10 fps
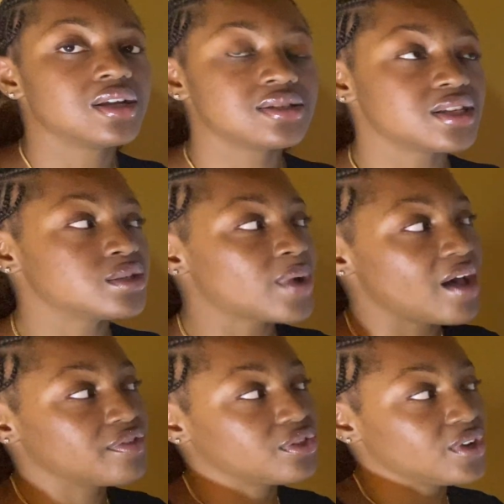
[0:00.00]
Since we
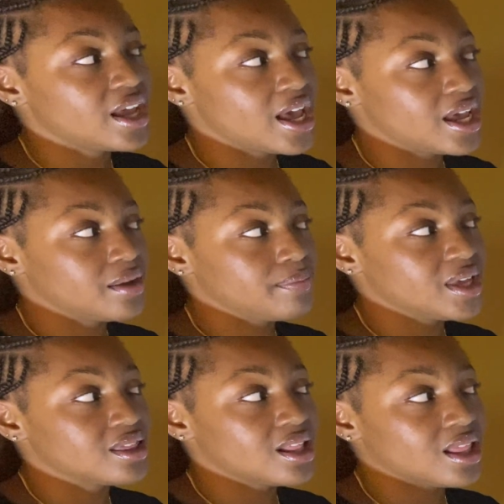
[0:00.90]
have 3n
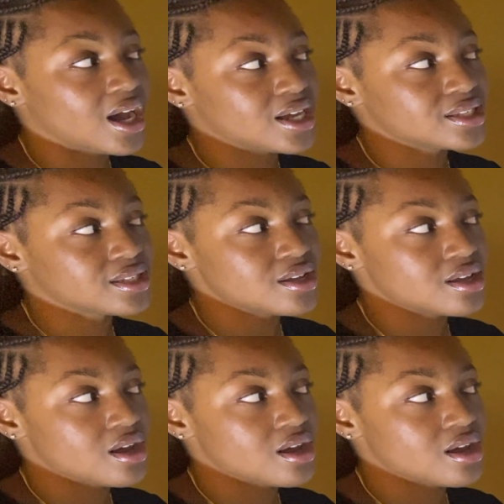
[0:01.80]
being the last